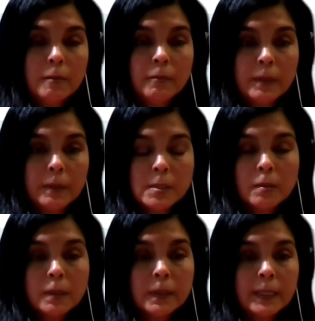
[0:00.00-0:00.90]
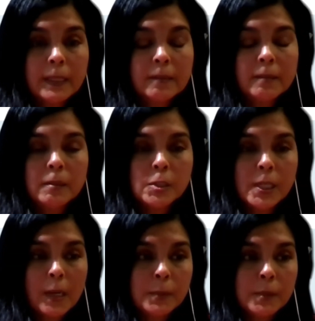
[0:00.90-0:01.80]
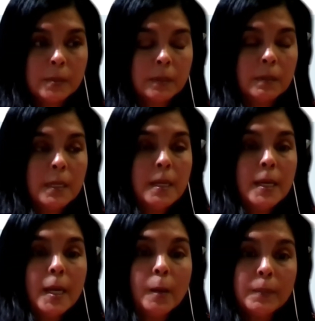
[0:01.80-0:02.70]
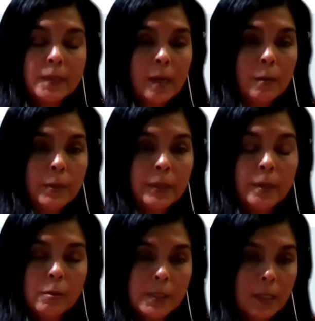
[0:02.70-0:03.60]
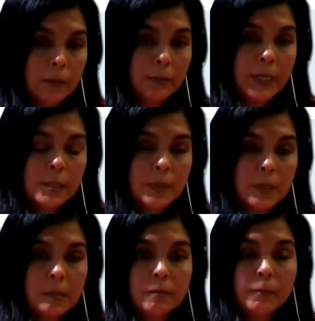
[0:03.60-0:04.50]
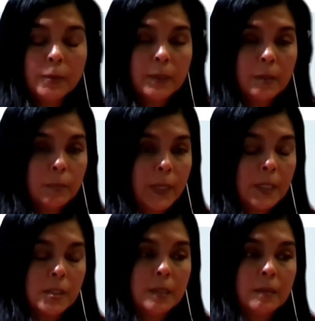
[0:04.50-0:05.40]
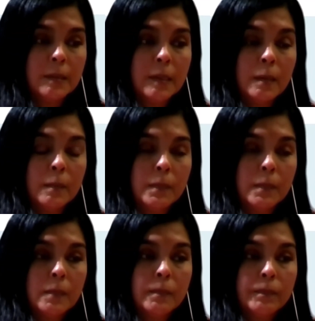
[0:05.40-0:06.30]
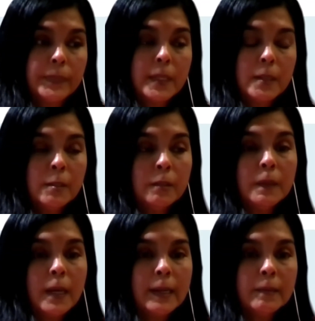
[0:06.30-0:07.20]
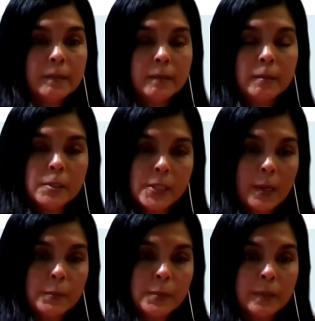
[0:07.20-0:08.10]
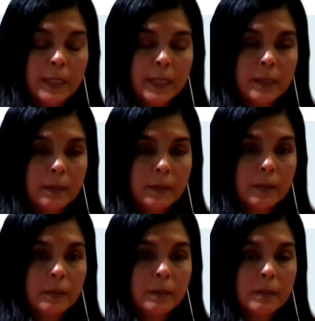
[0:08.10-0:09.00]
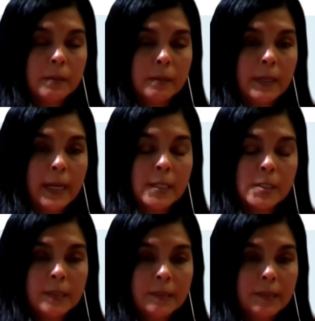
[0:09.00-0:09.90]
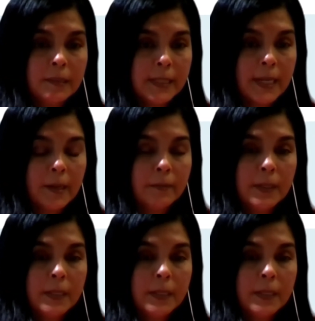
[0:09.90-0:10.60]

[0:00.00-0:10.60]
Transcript: for their adult clinic. So the chapter helps out with hotel arrangements for those patients. Utilize your chapter and your HTC staff